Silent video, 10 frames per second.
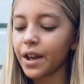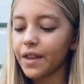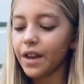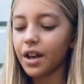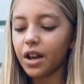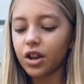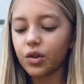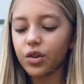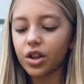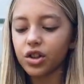then you
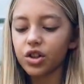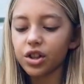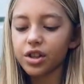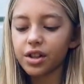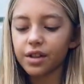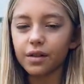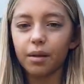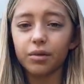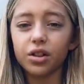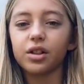can just,
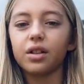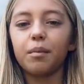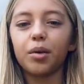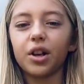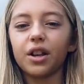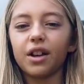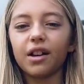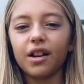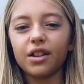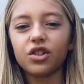I'm putting
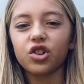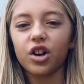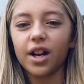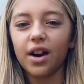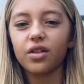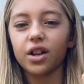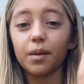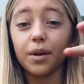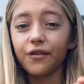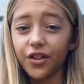it in the jar now, and then I'm
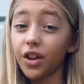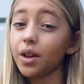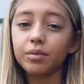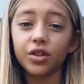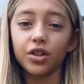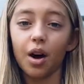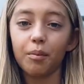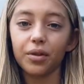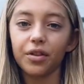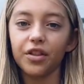gonna fill it up to the top
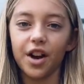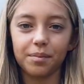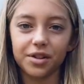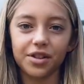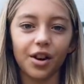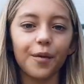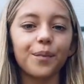with the Epsom salt.